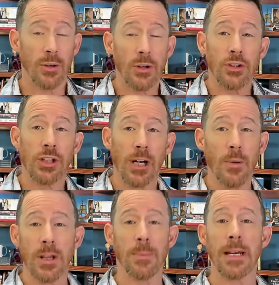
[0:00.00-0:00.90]
Share
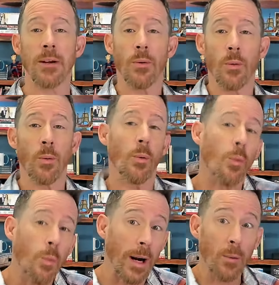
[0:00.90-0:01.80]
with me,
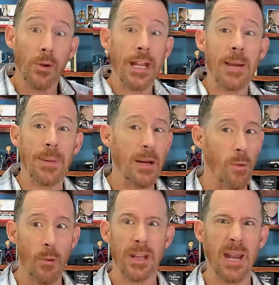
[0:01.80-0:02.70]
where will they be?
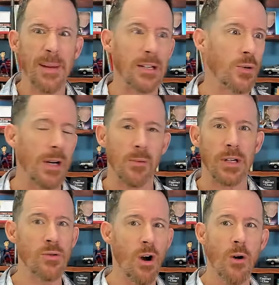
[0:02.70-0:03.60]
What will they be doing when
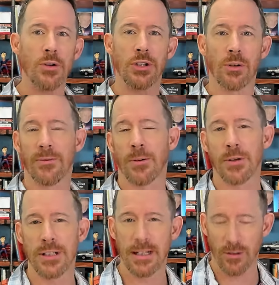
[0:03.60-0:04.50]
you host your
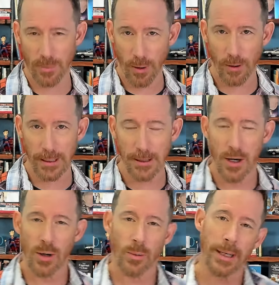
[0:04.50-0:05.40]
first dinner party,
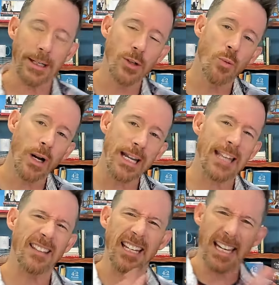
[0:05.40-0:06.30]
right? You want to
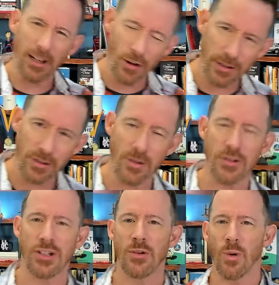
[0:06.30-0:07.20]
get the
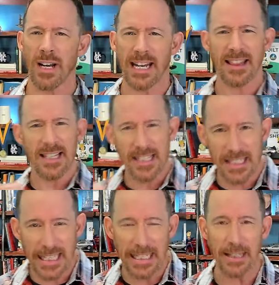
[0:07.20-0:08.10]
characters and you want to get the
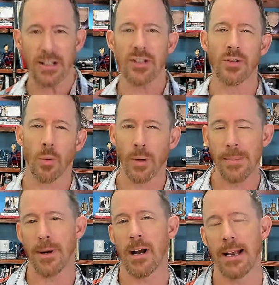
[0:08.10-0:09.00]
scene, the story
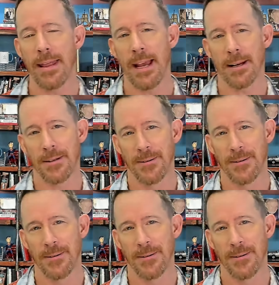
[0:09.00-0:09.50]
behind that.